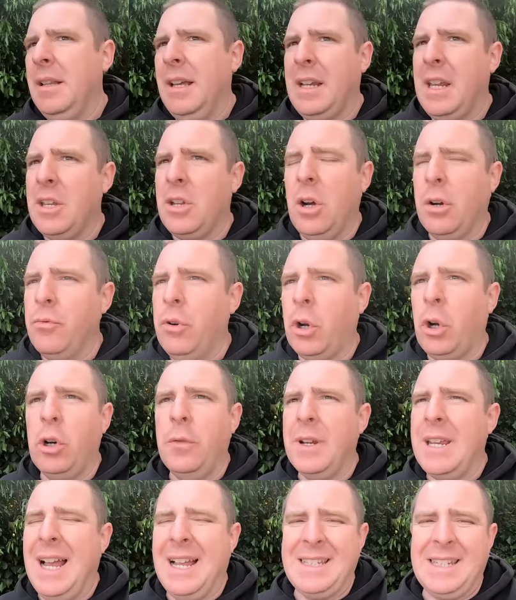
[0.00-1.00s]
Like it's got a rocker
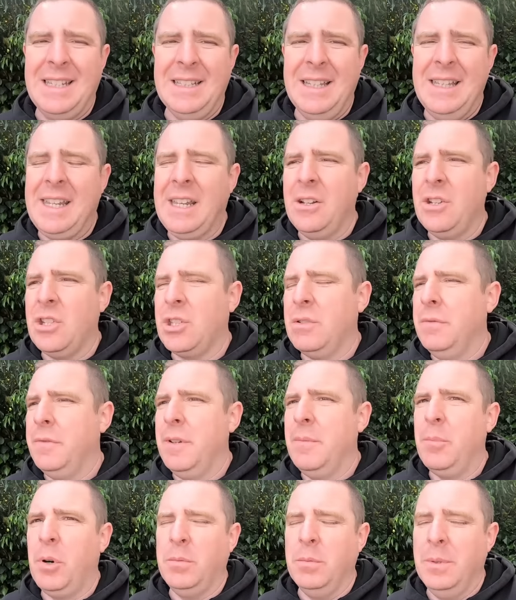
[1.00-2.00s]
cover gasket leaking or
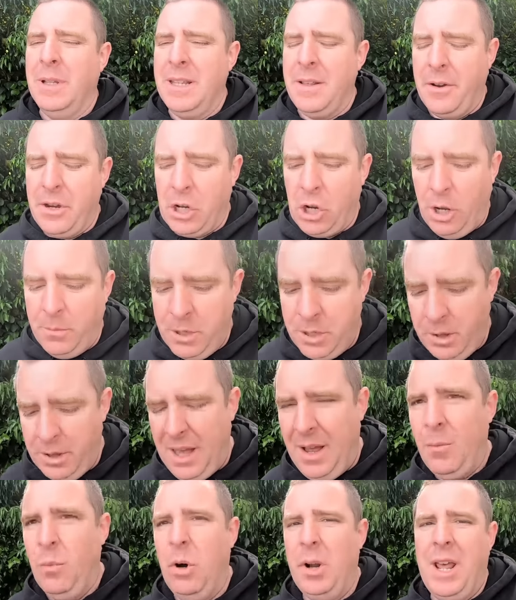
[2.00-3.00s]
something probably. I'd comment on
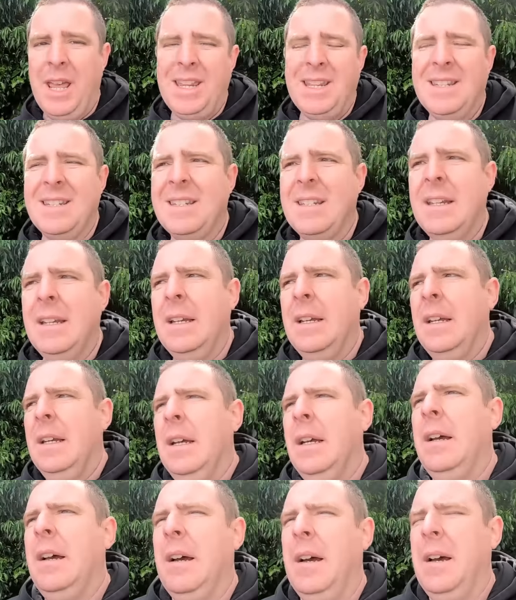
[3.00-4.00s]
that one eight.
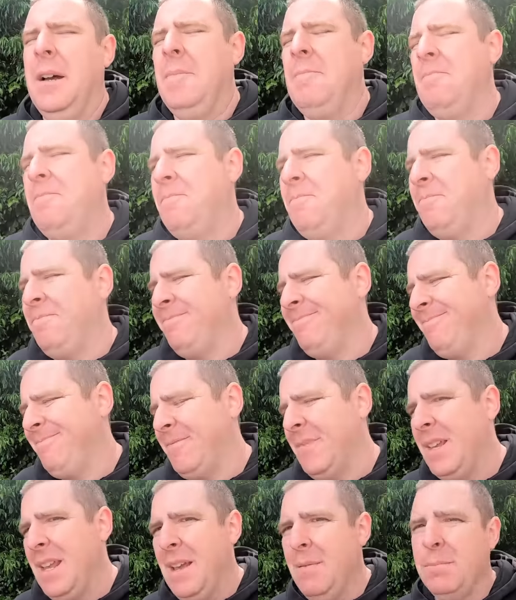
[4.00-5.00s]
Um,
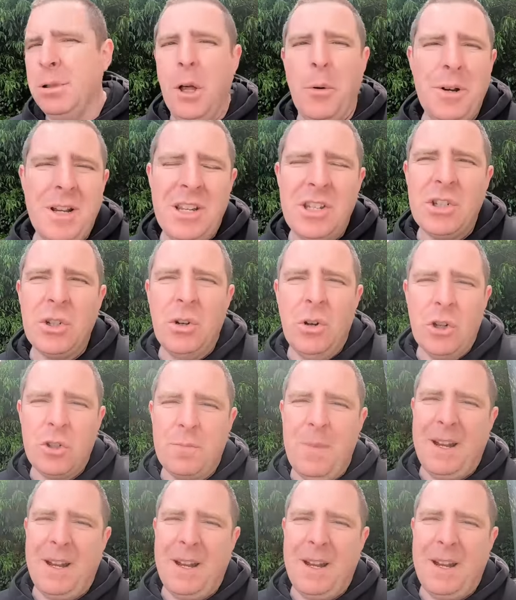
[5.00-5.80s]
Blowing exhaust